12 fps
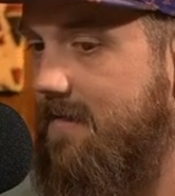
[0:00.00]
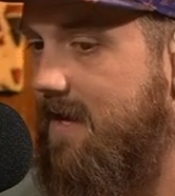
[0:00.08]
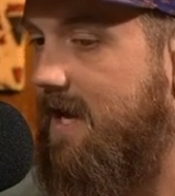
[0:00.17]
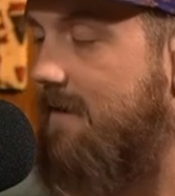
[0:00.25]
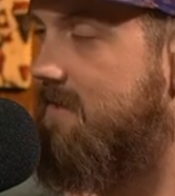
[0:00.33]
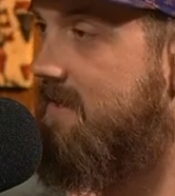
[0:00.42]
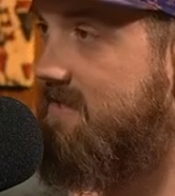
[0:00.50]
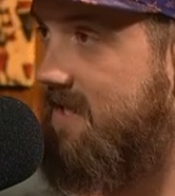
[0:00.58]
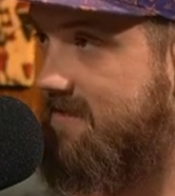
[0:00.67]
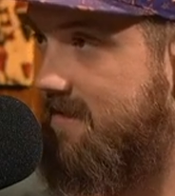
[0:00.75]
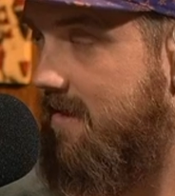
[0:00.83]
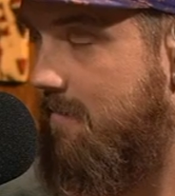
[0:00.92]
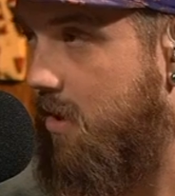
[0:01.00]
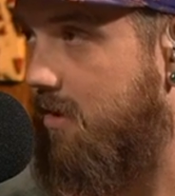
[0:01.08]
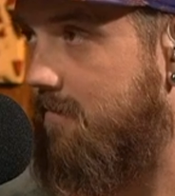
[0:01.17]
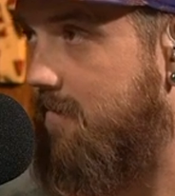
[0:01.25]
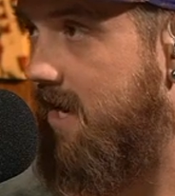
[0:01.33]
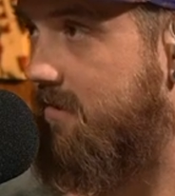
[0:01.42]
They kept insisting that
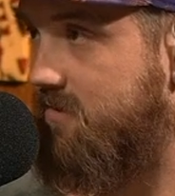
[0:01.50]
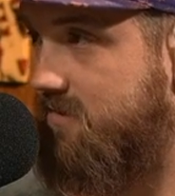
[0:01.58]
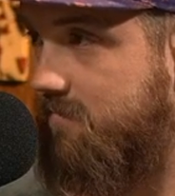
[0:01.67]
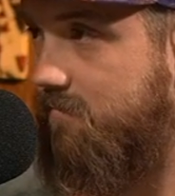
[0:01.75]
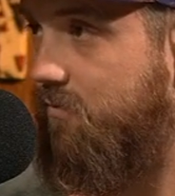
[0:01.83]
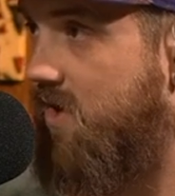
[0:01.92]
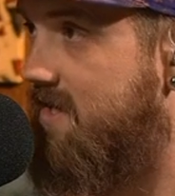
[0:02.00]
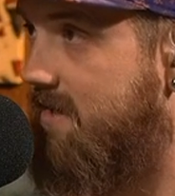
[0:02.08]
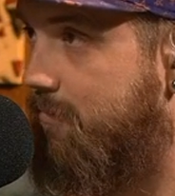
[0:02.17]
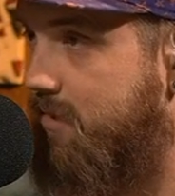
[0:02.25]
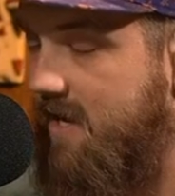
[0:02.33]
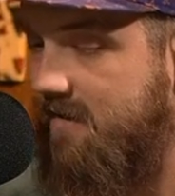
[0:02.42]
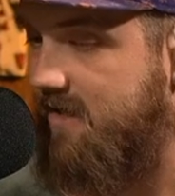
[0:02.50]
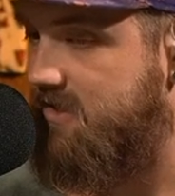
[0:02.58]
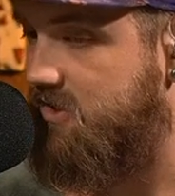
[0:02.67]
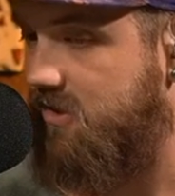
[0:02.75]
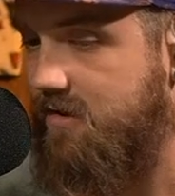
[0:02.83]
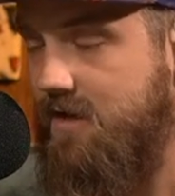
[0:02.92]
Marlon Mack was ready to play
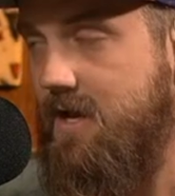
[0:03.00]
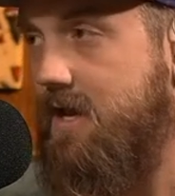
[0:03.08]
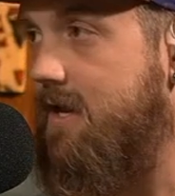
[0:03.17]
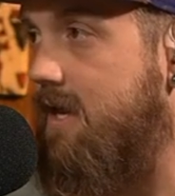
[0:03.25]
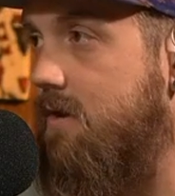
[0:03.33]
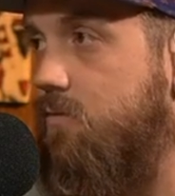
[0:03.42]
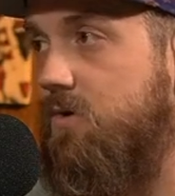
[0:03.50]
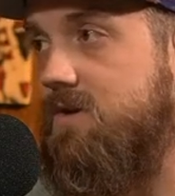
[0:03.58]
last year. He